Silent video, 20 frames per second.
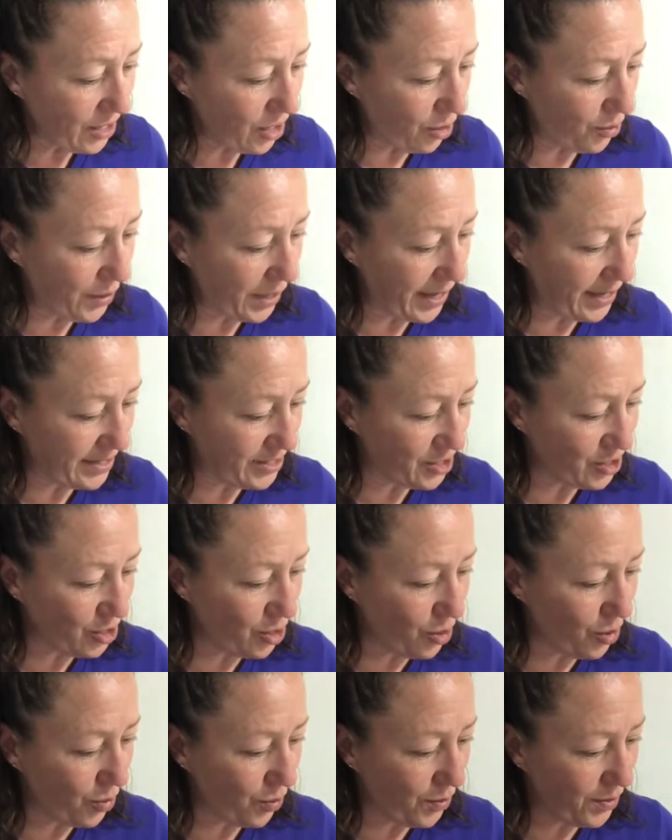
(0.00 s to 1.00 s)
Okay,
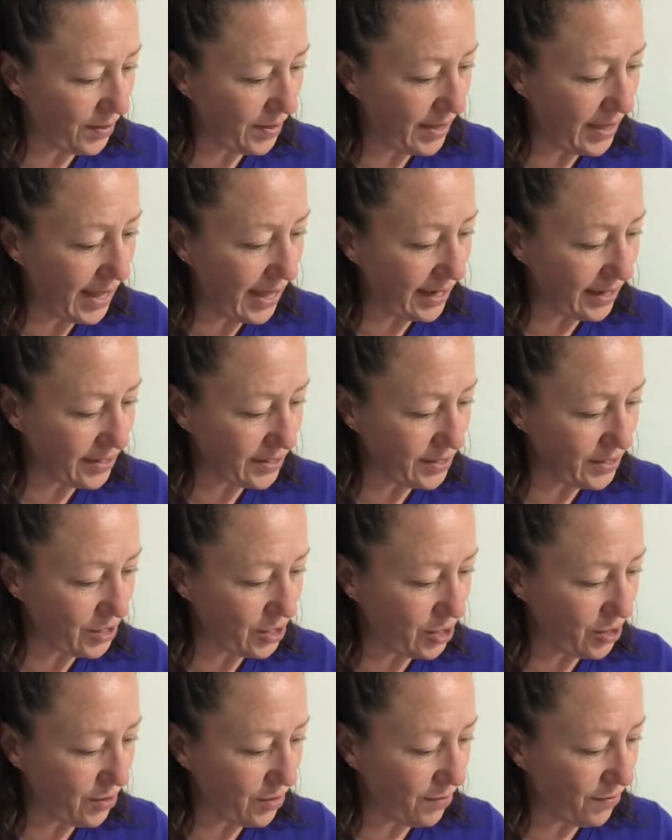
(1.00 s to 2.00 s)
so
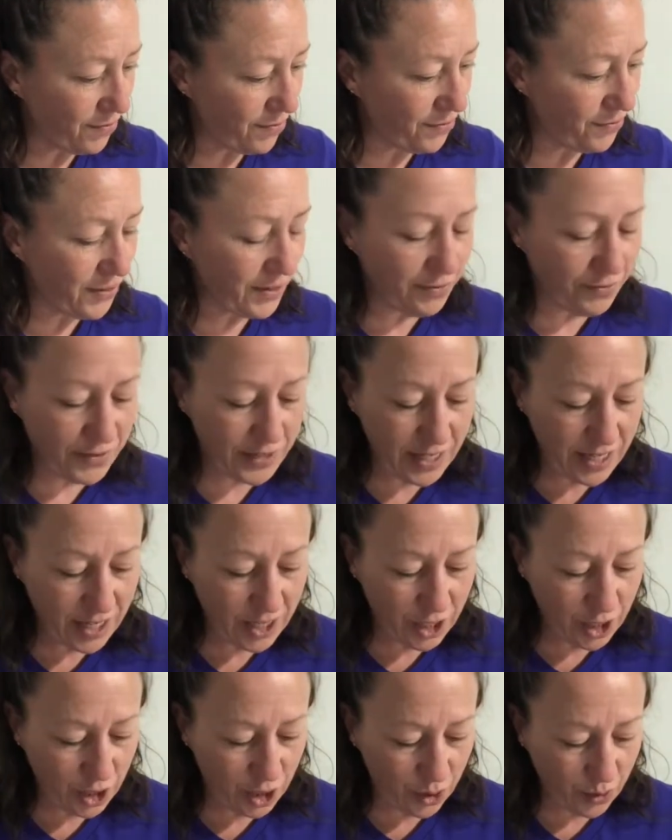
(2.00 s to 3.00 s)
next, 50
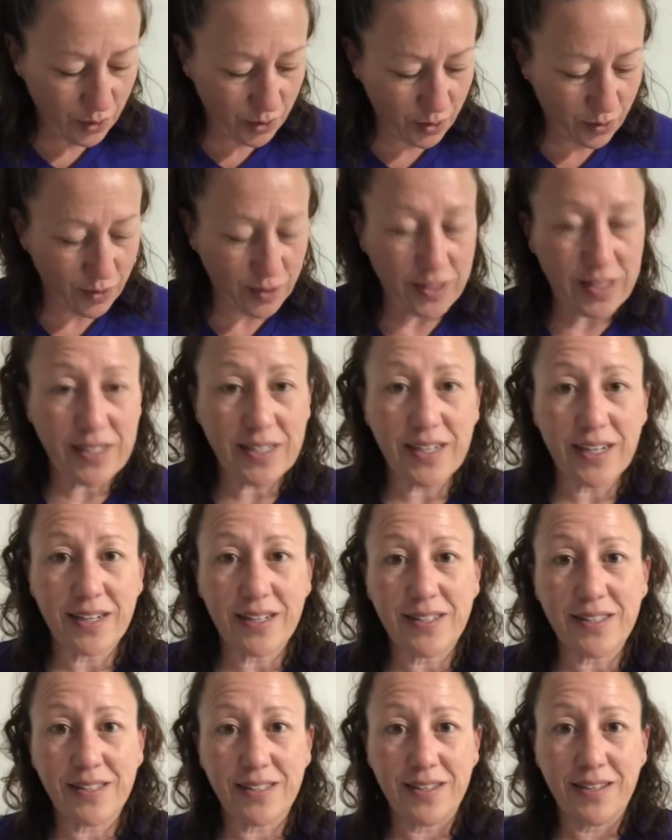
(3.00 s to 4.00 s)
cuticle
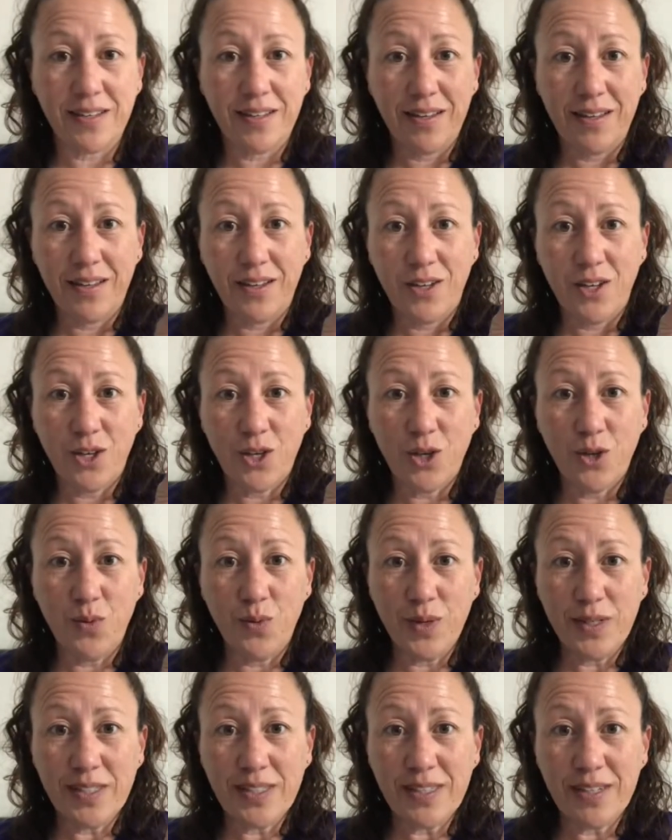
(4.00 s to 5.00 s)
sticks. You
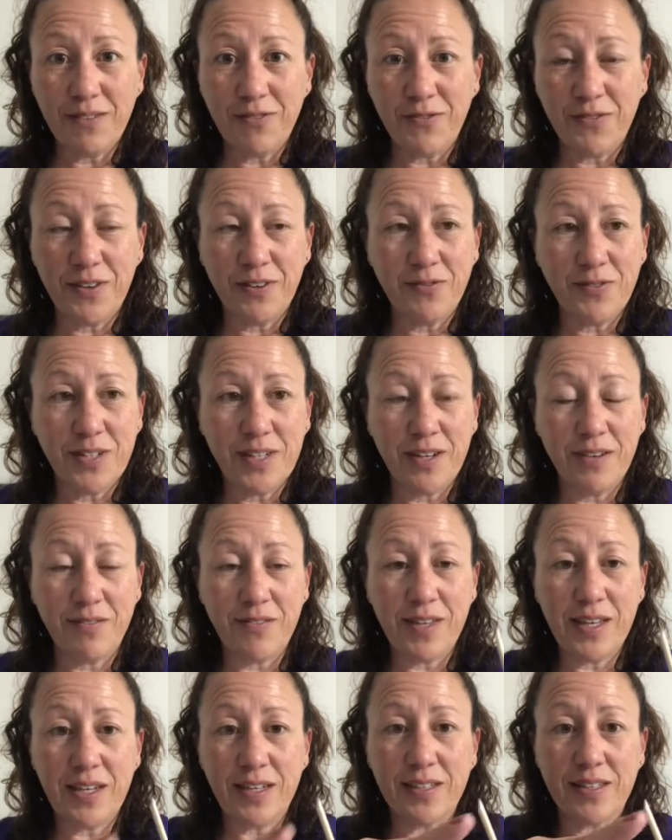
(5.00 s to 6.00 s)
receive 50 of
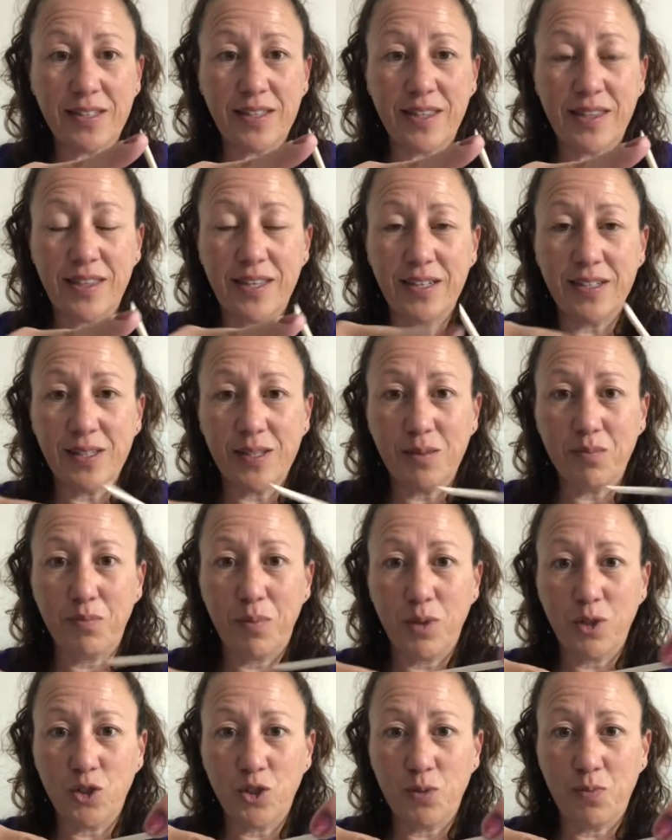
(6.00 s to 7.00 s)
these. This
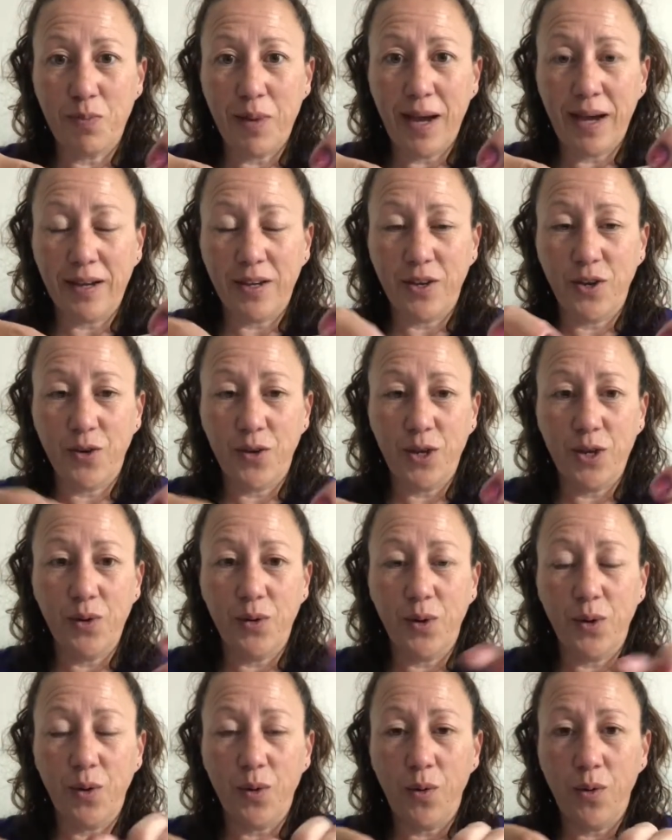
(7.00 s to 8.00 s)
pushes back your
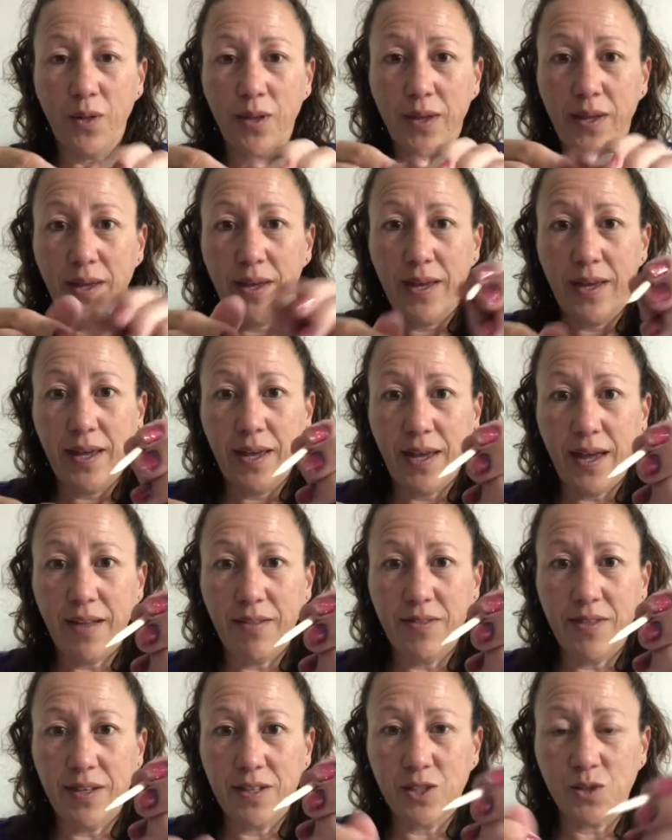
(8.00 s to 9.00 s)
cuticle
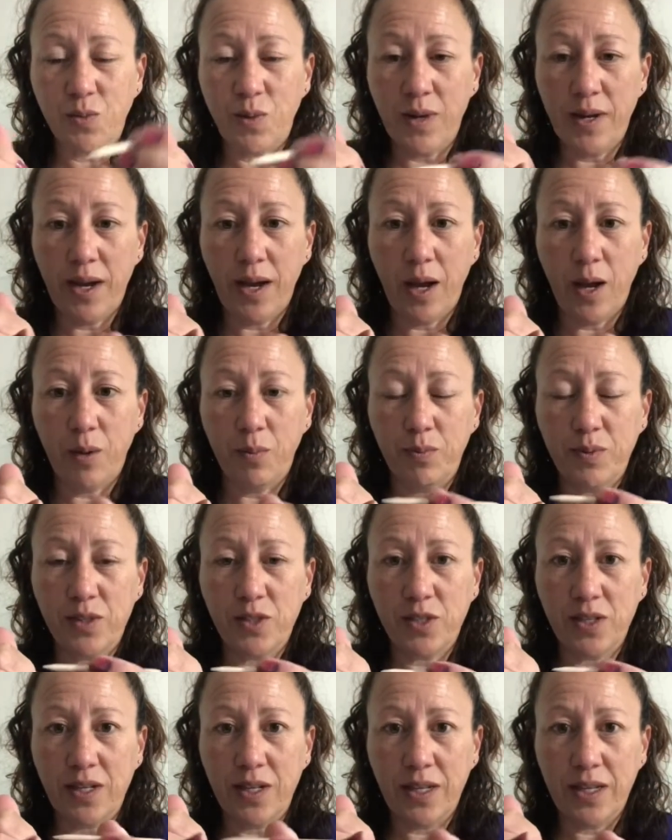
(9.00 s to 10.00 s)
and this one helps
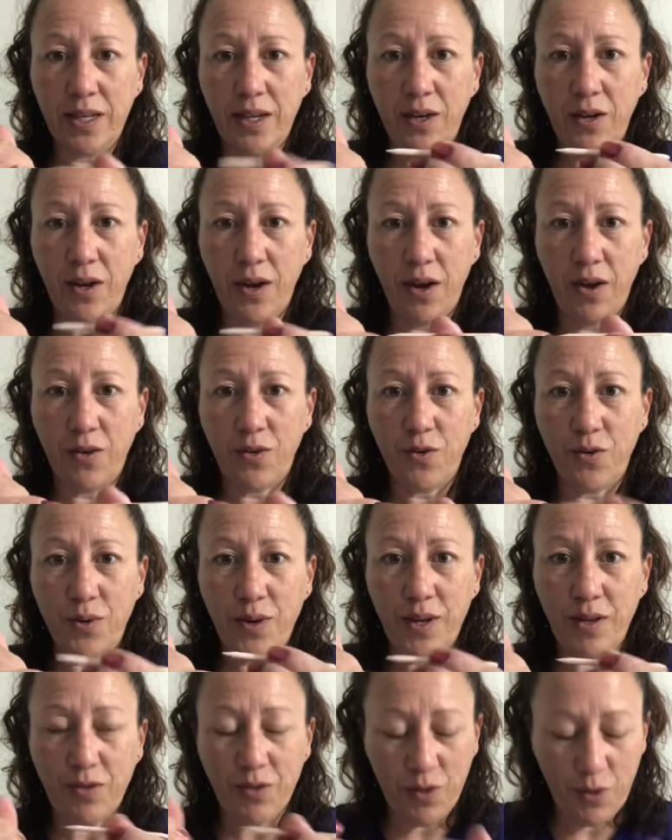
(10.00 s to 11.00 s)
to clean
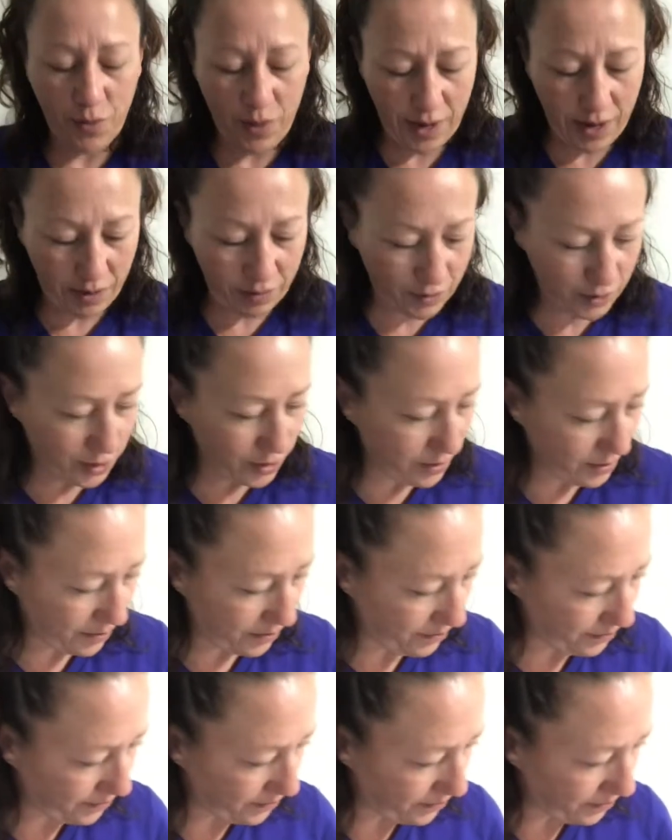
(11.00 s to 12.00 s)
underneath your nails.
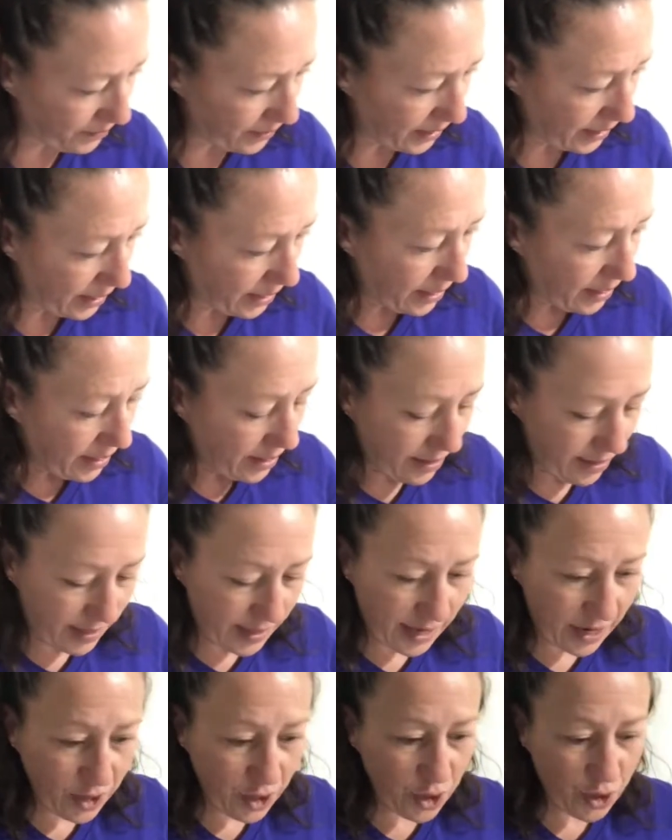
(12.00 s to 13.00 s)

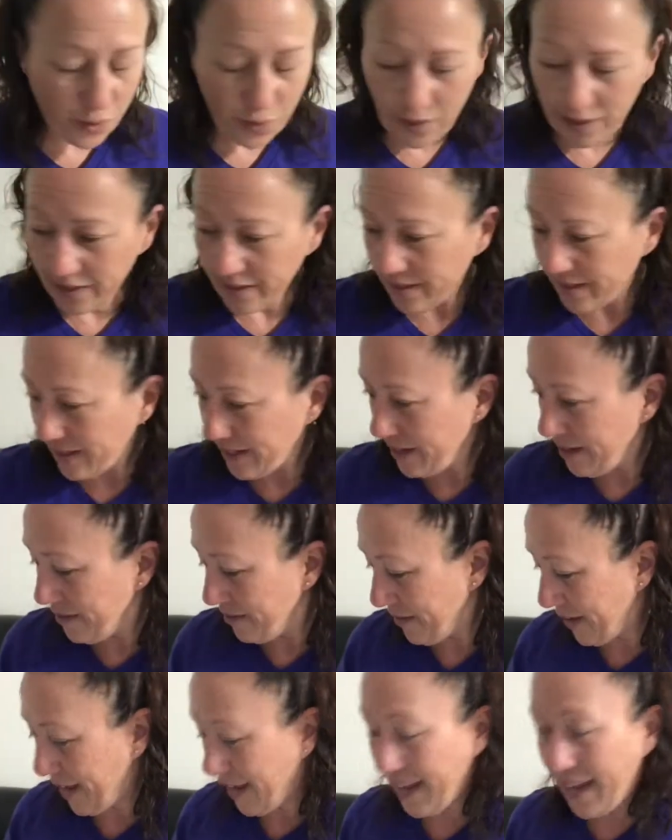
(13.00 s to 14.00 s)
Then you
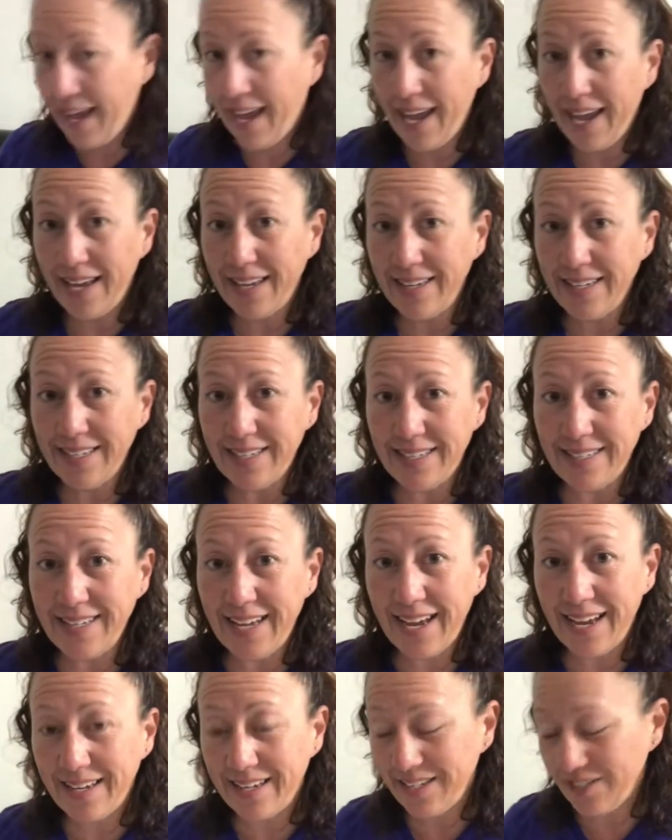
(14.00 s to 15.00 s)
receive a handy
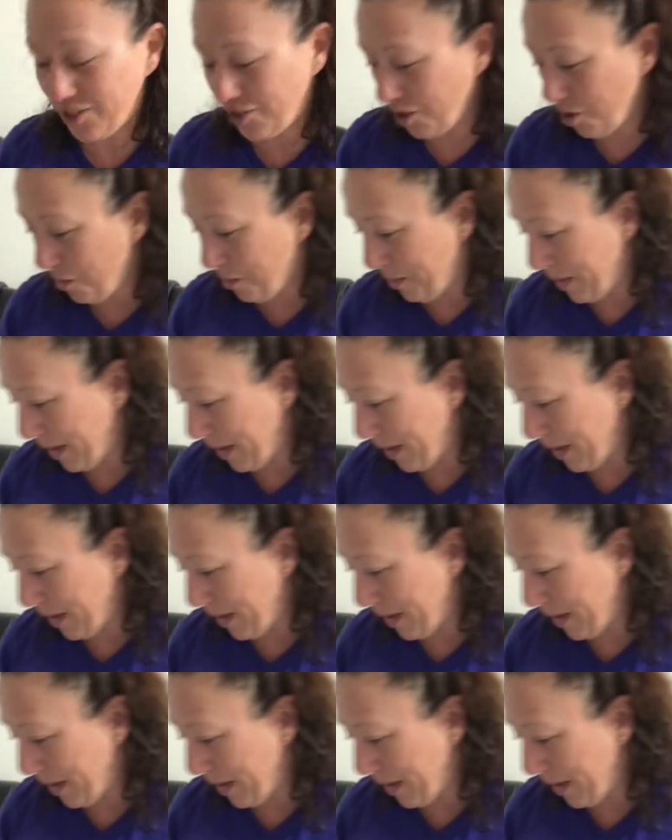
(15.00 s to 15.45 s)
dandy tote